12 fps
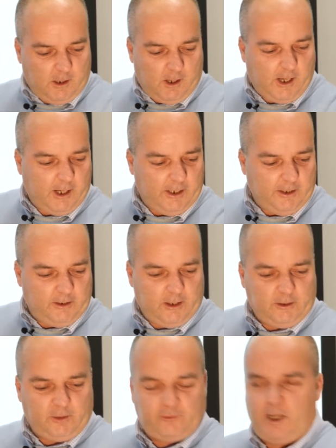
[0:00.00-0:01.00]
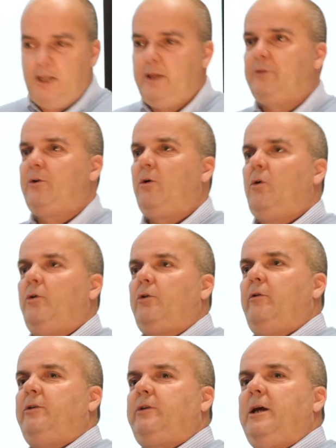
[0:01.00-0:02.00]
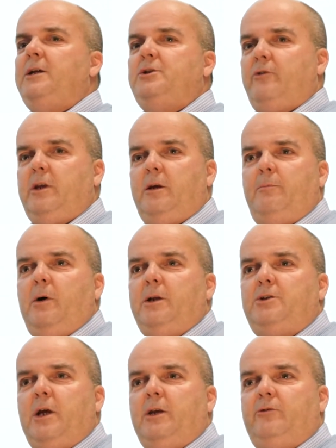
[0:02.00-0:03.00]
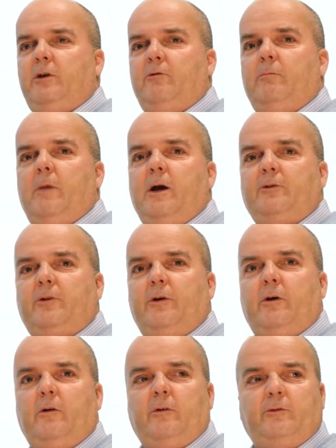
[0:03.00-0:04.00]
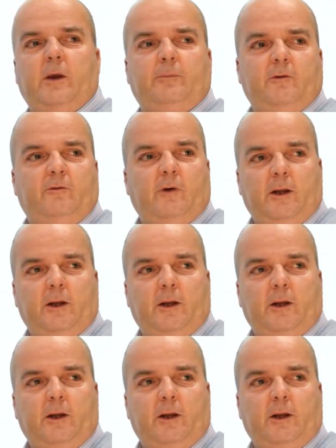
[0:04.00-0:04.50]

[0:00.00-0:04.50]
And the stallion is not going to risk injury by chasing mares that are not receptive,